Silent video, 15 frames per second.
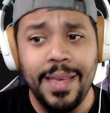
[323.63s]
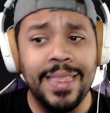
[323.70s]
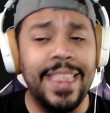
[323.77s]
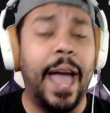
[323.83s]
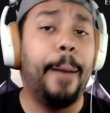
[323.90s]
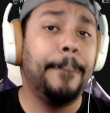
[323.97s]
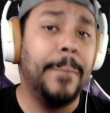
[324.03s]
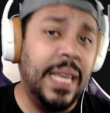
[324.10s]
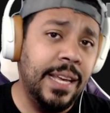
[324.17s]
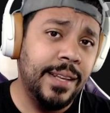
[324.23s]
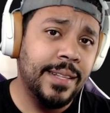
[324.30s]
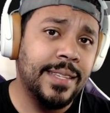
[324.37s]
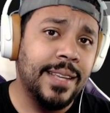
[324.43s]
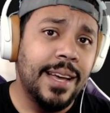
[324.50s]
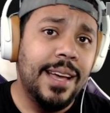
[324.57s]
That
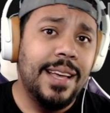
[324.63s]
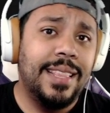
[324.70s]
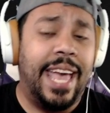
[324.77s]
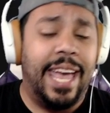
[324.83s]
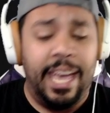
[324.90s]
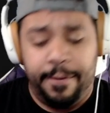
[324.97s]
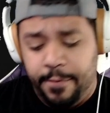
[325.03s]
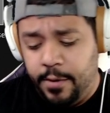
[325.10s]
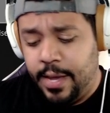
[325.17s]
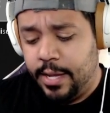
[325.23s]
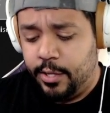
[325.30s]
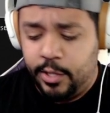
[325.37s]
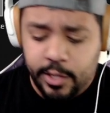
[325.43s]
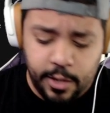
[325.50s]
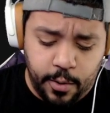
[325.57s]
means that if you get
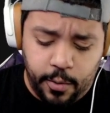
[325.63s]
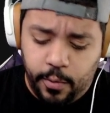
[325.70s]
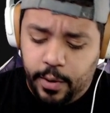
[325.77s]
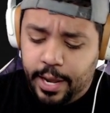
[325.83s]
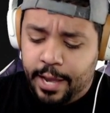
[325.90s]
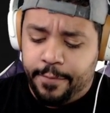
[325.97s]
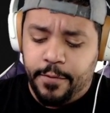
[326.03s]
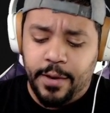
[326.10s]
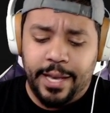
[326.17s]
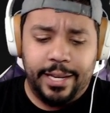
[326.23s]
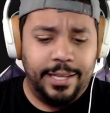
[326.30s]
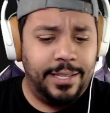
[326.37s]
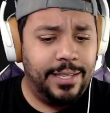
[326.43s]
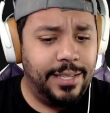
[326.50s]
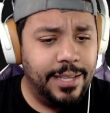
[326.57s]
slowed, if you get
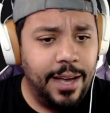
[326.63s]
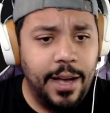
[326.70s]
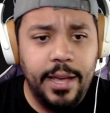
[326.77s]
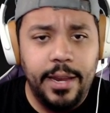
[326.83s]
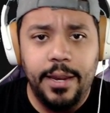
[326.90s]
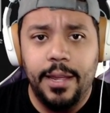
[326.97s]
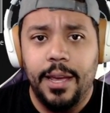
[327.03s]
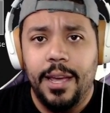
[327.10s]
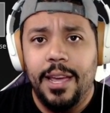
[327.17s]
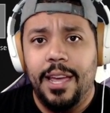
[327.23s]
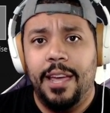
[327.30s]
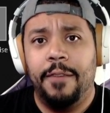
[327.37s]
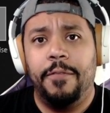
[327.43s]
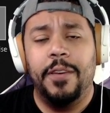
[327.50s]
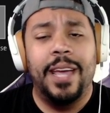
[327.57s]
stunned,
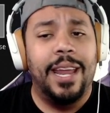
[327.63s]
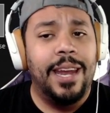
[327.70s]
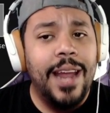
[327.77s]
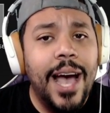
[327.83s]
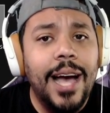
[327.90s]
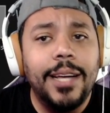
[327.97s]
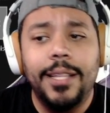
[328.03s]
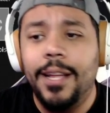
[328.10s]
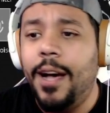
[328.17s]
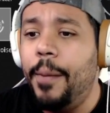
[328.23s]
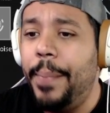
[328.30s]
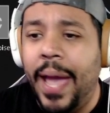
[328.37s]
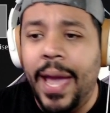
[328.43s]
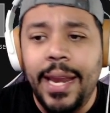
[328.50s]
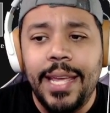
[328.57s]
if you get knocked up,
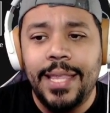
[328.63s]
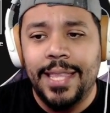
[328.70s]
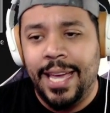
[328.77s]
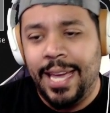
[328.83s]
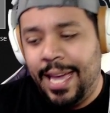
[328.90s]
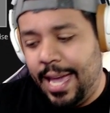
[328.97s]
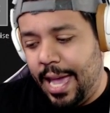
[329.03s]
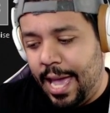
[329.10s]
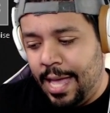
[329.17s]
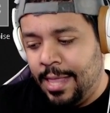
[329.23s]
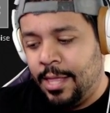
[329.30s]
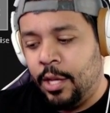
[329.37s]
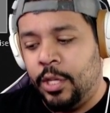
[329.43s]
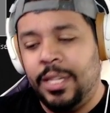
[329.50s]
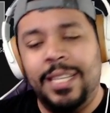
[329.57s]
anything,
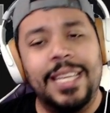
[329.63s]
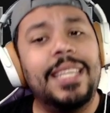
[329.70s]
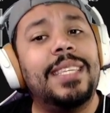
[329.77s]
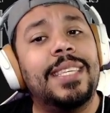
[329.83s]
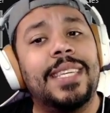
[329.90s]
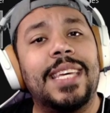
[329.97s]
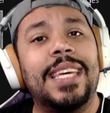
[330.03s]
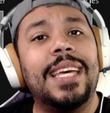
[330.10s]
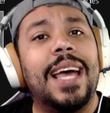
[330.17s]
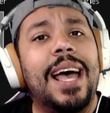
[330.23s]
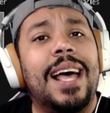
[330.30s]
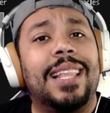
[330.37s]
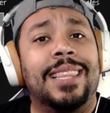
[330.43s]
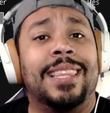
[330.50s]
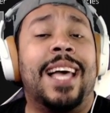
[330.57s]
the CC
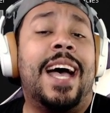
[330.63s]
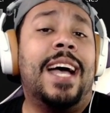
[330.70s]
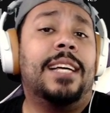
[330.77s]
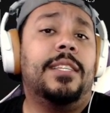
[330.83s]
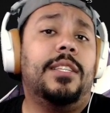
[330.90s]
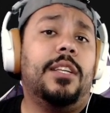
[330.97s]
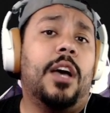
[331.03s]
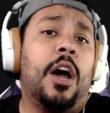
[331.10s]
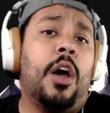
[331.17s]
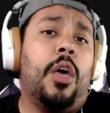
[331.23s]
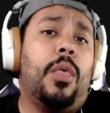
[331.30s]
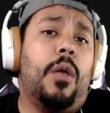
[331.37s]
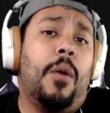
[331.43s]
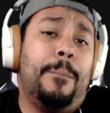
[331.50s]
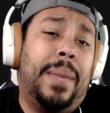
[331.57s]
lasts
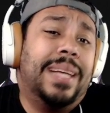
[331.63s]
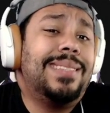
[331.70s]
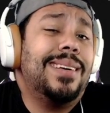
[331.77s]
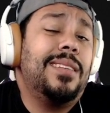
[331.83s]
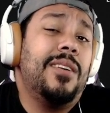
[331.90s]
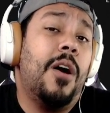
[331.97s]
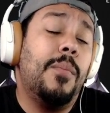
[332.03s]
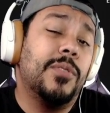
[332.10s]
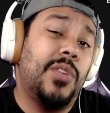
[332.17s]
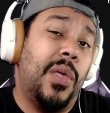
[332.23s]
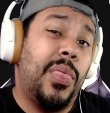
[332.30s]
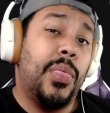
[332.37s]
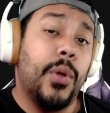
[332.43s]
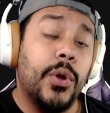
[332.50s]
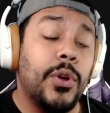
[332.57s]
basically almost a
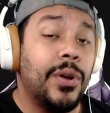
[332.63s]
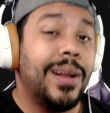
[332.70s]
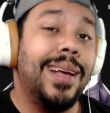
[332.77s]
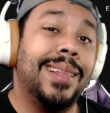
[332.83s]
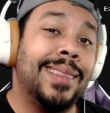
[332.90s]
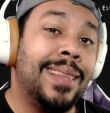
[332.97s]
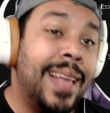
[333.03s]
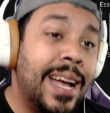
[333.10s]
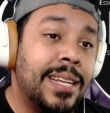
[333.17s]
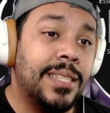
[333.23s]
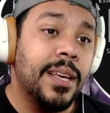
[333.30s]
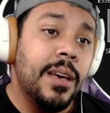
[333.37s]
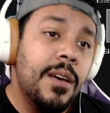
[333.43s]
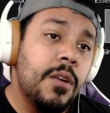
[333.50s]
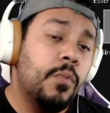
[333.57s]
third less,
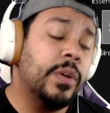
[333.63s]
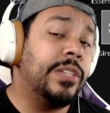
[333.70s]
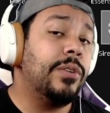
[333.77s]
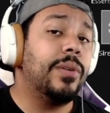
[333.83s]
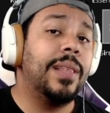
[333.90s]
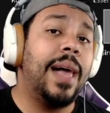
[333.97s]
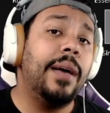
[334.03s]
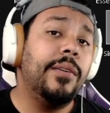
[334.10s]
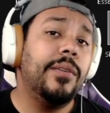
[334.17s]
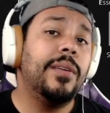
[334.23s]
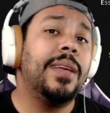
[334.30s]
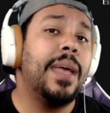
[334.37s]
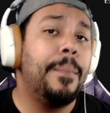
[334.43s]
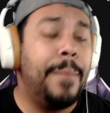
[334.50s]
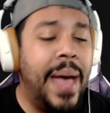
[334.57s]
which will allow you to
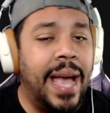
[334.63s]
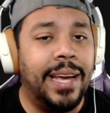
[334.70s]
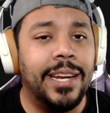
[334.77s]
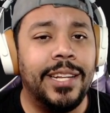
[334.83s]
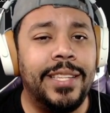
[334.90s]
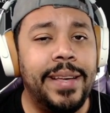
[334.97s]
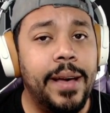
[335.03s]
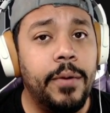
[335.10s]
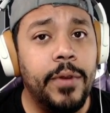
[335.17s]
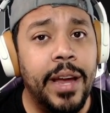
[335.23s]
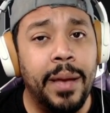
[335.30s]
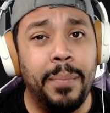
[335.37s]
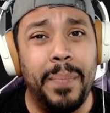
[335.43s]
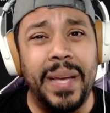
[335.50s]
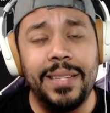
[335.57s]
get back in the tower.
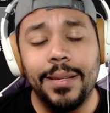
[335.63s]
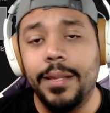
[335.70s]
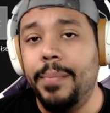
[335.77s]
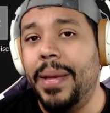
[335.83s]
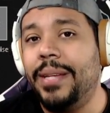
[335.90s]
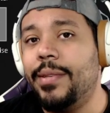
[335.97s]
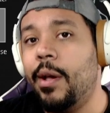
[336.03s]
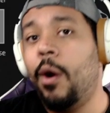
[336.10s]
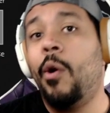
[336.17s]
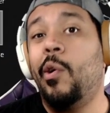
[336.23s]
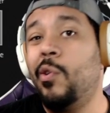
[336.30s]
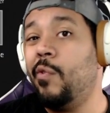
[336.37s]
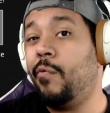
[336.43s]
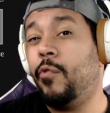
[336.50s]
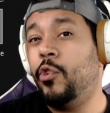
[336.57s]
It basically makes it
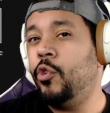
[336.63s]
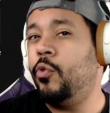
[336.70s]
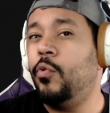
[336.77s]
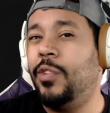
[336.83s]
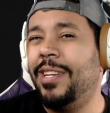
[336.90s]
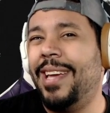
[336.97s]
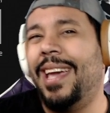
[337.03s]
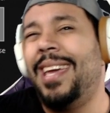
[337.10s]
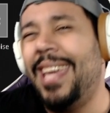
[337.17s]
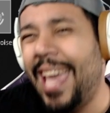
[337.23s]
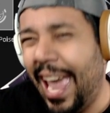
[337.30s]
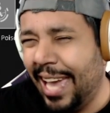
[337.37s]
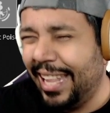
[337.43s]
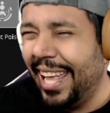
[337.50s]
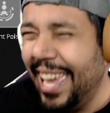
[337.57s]
harder for you to get
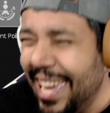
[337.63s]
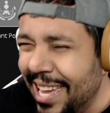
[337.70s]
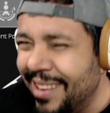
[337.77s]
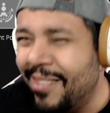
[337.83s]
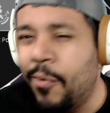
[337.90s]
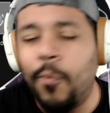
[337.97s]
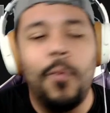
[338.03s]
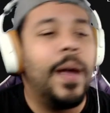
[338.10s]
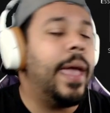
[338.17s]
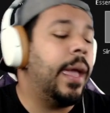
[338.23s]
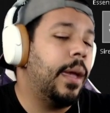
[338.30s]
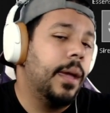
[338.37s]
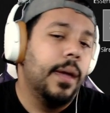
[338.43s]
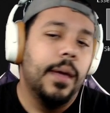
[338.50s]
ganked in a way.